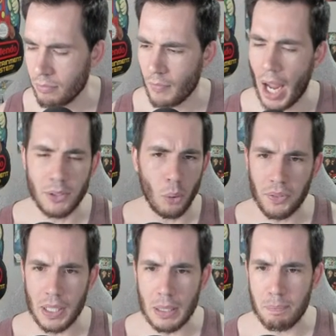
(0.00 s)
I don't
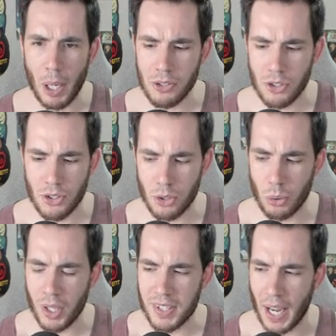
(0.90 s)
think it punched
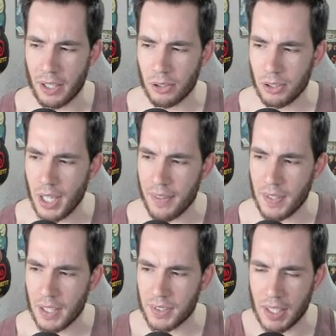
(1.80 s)
through entirely. I
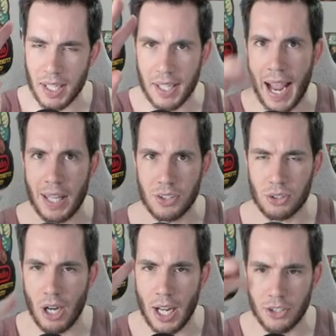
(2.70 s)
think it's like a cat
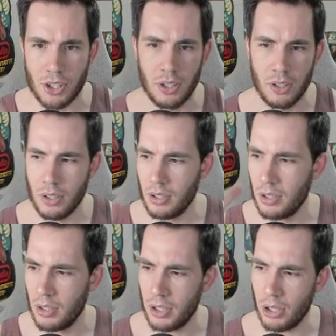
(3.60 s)
scratch. Fair
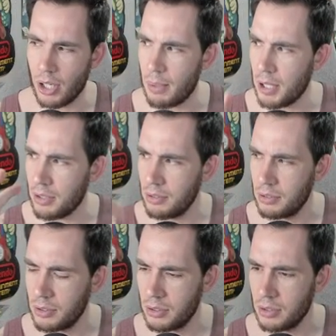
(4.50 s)
warning. You know what I mean?
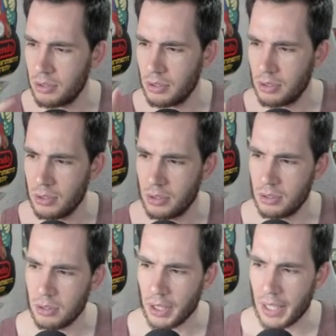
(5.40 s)

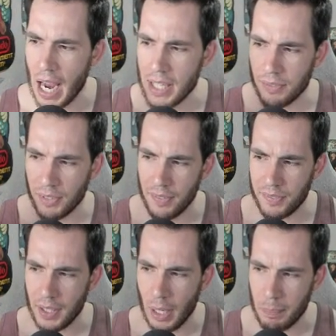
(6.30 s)
Like kind of
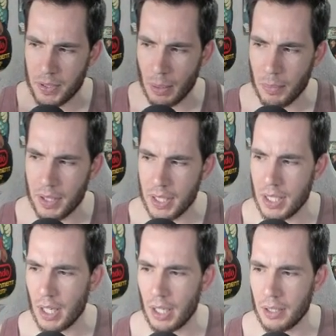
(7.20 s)
lifted up some of
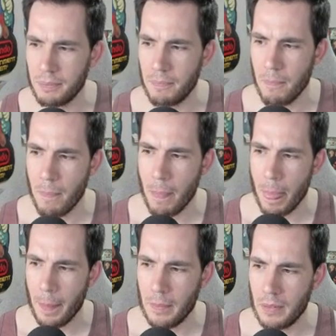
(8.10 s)
the uh
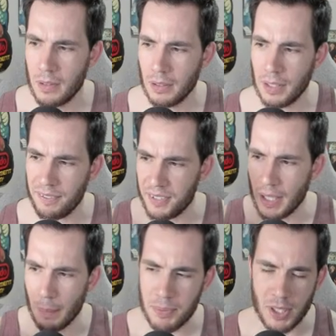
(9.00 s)
lifted
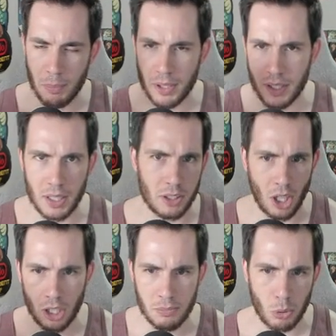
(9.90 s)
up some of the
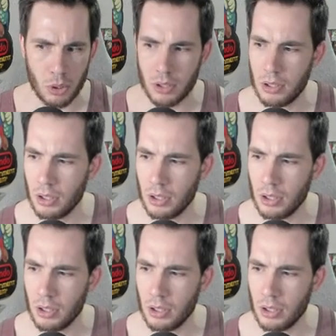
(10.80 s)
cardboard,